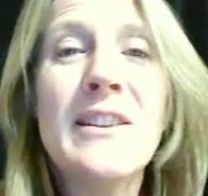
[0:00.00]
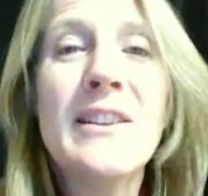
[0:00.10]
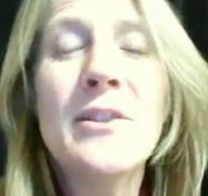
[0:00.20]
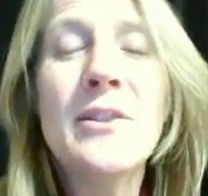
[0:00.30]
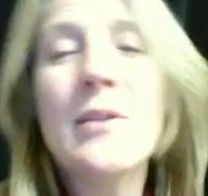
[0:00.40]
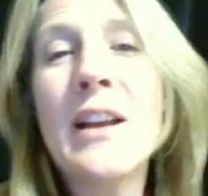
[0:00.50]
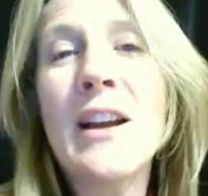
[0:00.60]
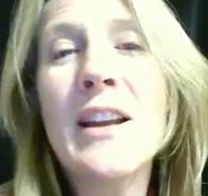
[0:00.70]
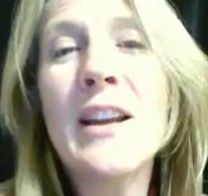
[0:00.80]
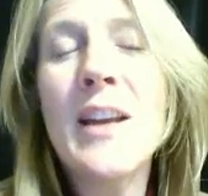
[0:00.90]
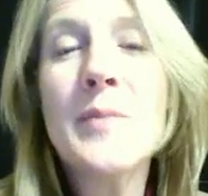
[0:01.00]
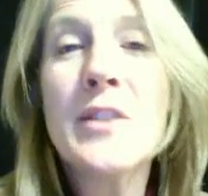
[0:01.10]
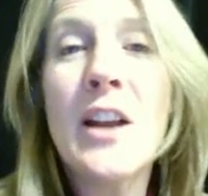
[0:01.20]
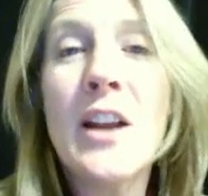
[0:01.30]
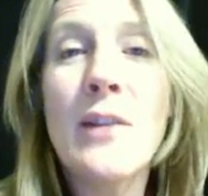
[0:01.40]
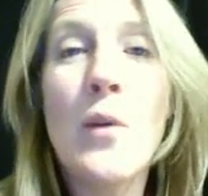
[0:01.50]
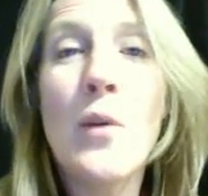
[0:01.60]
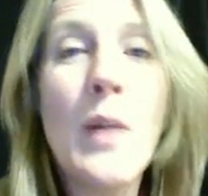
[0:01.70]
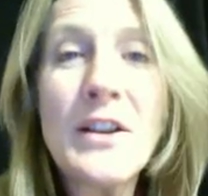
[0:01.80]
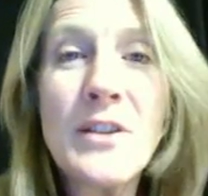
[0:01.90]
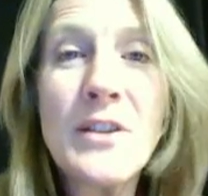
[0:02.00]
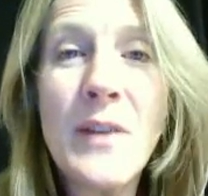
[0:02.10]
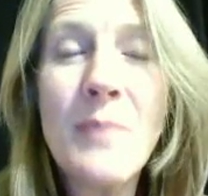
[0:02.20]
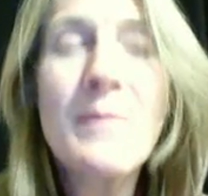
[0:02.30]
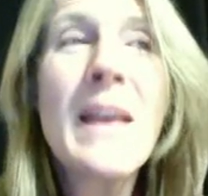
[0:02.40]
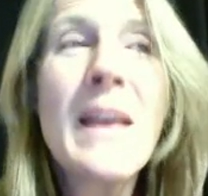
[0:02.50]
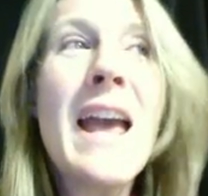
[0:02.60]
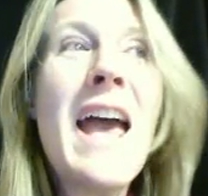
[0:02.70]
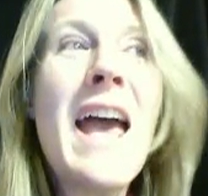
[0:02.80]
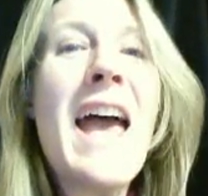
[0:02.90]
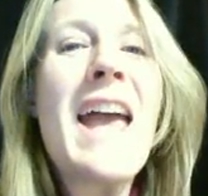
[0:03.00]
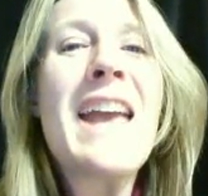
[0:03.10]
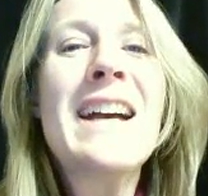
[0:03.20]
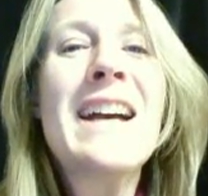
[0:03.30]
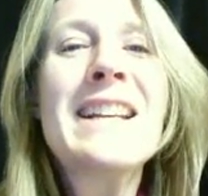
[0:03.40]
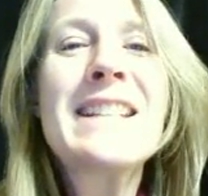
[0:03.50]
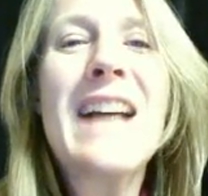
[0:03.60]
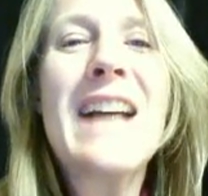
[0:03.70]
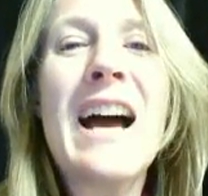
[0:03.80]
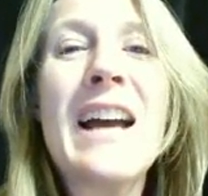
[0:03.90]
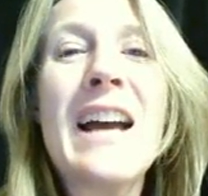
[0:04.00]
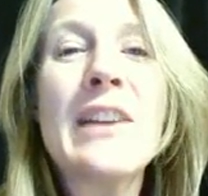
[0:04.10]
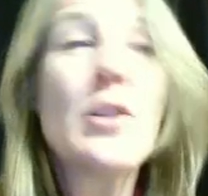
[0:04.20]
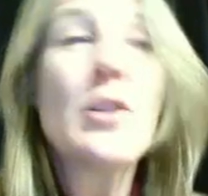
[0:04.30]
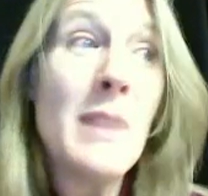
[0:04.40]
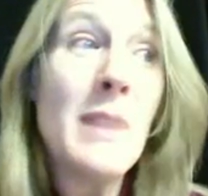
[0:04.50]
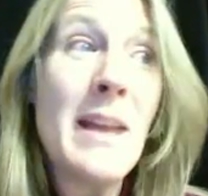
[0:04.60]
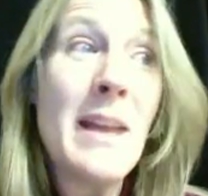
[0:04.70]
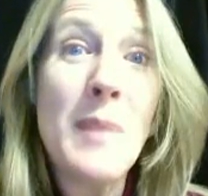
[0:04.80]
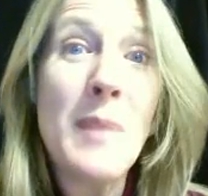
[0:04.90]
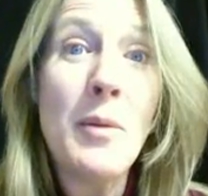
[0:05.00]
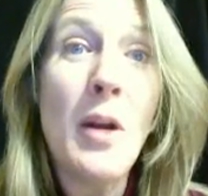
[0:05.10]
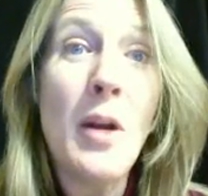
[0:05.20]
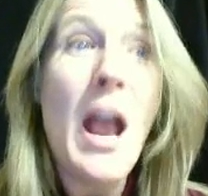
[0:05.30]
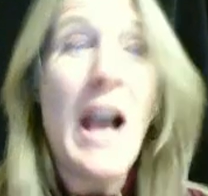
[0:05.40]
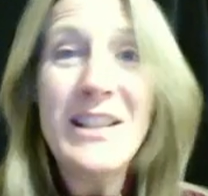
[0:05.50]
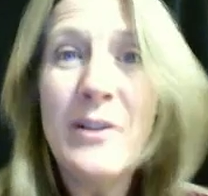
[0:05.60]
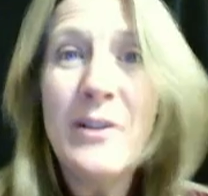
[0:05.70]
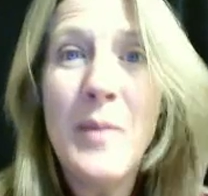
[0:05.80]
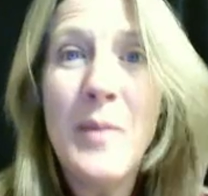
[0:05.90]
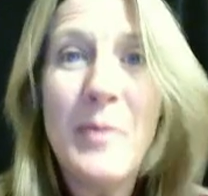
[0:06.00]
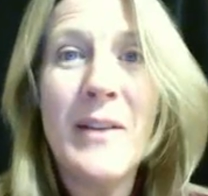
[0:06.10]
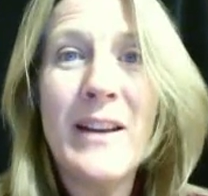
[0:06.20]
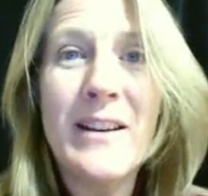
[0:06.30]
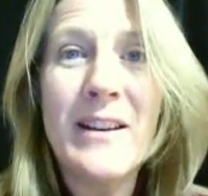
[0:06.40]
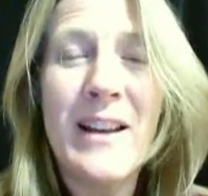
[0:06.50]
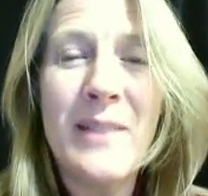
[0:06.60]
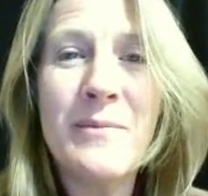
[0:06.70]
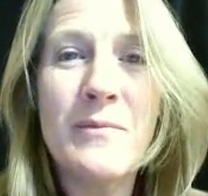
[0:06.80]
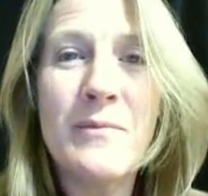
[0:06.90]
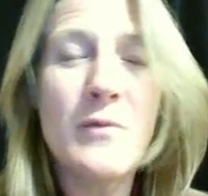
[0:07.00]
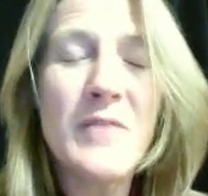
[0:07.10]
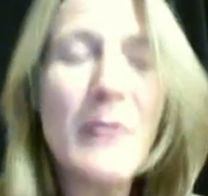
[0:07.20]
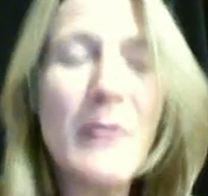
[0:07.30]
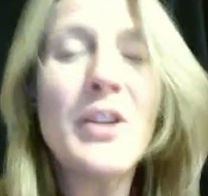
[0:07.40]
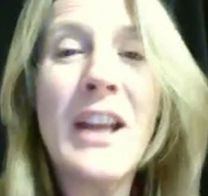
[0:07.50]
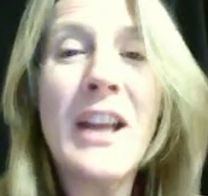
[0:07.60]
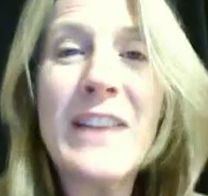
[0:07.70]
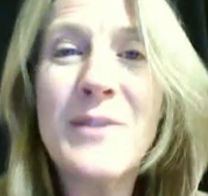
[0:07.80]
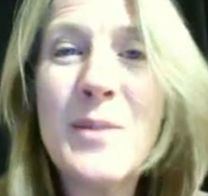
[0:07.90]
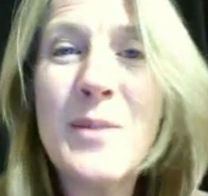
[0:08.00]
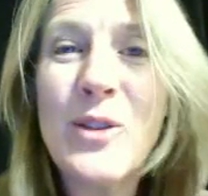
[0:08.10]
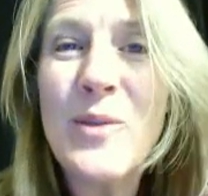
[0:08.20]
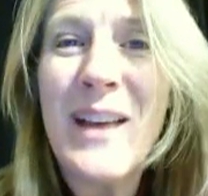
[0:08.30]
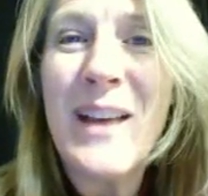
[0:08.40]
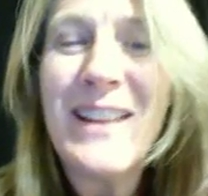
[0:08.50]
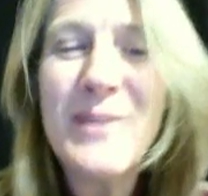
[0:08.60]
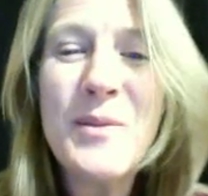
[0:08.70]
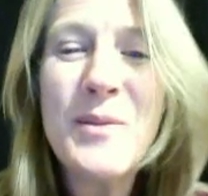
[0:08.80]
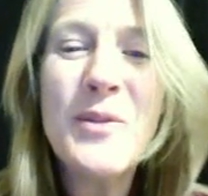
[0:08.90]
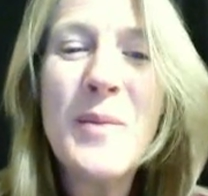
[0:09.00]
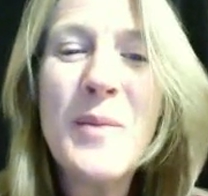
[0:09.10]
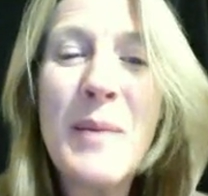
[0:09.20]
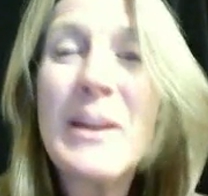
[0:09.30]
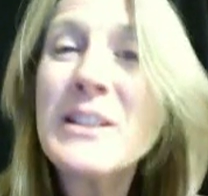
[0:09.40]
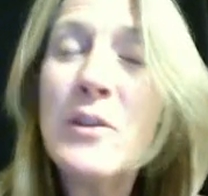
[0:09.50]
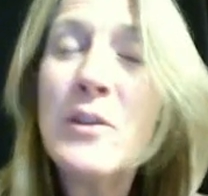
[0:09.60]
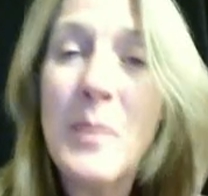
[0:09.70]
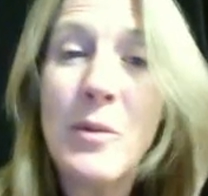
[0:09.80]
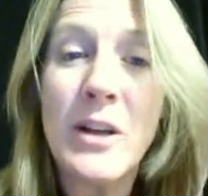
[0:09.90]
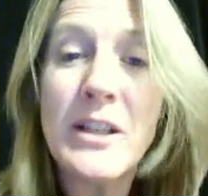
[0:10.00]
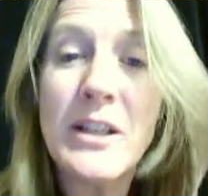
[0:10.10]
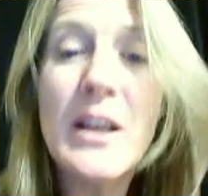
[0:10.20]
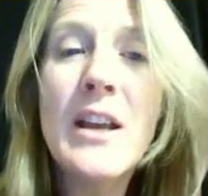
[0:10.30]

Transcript: Like I kept careful watch of him. And I looked to my neighbor's paper. I still remember that. I'm several decades removed from that, but I still remember it.